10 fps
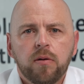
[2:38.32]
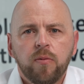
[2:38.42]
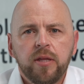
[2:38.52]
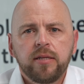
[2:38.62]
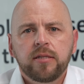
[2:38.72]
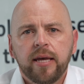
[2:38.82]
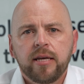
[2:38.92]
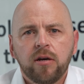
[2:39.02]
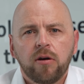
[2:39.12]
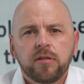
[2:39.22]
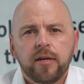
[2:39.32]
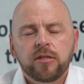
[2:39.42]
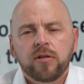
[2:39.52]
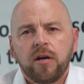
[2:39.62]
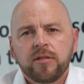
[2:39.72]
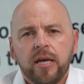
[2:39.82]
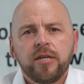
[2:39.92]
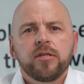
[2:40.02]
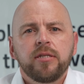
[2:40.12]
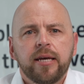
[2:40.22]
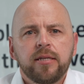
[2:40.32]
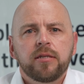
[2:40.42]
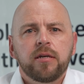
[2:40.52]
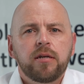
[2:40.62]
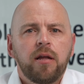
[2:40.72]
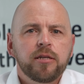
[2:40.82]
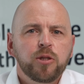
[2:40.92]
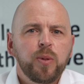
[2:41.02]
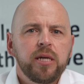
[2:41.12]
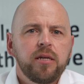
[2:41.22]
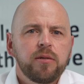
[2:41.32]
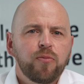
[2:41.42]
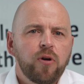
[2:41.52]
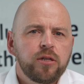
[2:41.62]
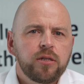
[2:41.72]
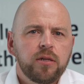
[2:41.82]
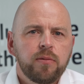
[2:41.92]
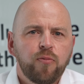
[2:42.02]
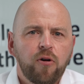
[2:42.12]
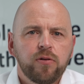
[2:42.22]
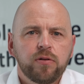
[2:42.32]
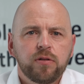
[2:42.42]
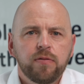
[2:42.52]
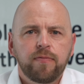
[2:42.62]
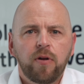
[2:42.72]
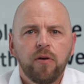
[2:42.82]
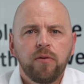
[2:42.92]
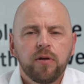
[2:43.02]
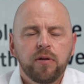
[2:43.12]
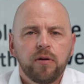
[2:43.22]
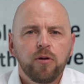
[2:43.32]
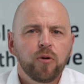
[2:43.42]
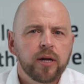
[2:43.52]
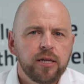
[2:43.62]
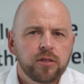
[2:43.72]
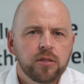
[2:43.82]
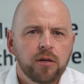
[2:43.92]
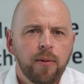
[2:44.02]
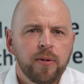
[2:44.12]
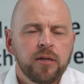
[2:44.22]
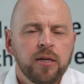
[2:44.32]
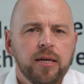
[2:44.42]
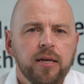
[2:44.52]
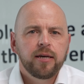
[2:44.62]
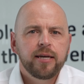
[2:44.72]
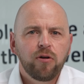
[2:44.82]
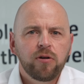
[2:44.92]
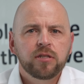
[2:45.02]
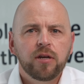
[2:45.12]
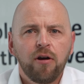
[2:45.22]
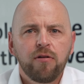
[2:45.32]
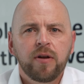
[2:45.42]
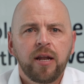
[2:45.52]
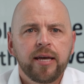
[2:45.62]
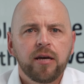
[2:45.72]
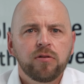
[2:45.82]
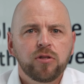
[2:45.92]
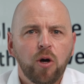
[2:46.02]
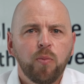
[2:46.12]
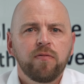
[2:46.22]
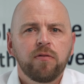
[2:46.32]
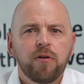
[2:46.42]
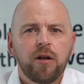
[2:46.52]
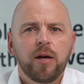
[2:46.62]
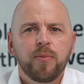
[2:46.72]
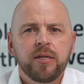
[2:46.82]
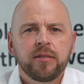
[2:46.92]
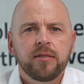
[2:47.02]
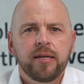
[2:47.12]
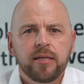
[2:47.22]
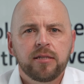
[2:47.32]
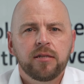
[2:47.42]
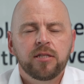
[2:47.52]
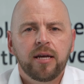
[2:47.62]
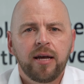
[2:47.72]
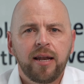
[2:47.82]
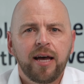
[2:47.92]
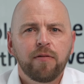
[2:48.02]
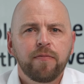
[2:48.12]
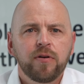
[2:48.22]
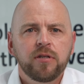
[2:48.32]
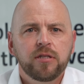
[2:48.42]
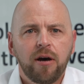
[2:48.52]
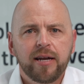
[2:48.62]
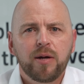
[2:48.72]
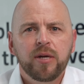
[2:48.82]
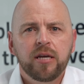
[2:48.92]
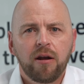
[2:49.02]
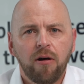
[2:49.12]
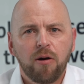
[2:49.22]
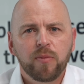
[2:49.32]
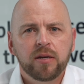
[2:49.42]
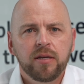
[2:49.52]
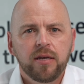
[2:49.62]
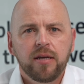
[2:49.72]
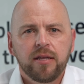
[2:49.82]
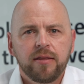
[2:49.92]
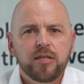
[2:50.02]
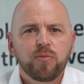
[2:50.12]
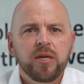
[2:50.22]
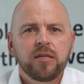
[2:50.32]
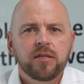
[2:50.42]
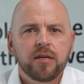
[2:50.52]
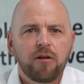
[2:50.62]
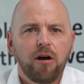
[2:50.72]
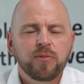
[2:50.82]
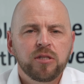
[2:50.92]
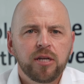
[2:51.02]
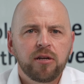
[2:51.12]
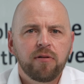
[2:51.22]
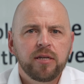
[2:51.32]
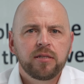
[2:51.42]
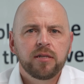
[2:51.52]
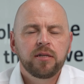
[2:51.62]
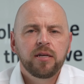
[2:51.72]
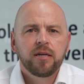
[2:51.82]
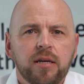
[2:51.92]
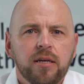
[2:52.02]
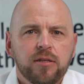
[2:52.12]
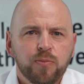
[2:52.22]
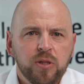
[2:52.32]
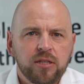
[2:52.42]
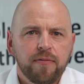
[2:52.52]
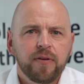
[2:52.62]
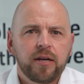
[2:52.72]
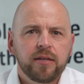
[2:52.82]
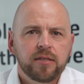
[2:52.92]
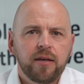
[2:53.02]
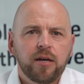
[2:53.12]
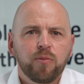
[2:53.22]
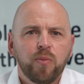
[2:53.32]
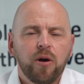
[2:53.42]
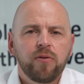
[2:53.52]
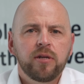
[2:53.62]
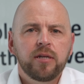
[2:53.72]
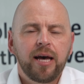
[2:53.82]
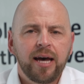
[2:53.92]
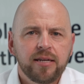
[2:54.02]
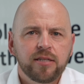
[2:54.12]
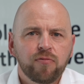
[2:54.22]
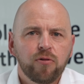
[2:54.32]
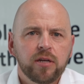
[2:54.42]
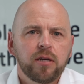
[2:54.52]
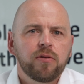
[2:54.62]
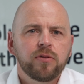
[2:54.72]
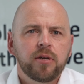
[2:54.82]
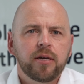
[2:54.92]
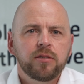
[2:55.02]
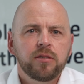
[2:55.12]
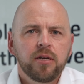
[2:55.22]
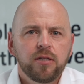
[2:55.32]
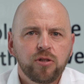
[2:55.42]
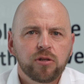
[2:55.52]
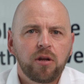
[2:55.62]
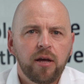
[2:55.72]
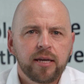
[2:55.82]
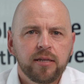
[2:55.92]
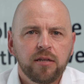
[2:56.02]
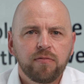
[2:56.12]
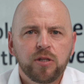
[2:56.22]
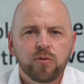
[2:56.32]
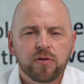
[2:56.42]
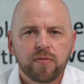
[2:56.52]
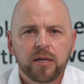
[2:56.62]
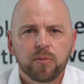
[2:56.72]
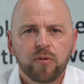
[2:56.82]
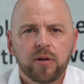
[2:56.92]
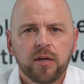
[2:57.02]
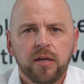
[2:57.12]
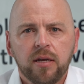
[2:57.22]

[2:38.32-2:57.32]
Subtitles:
We then take contextualization data like speed, pressure, product, flow, lubrication timing, in order to overlay on top of the reliability data to allow for dynamic alarming. This means the alarms are generated specifically to that component and its running context, just like an individual's fingerprint.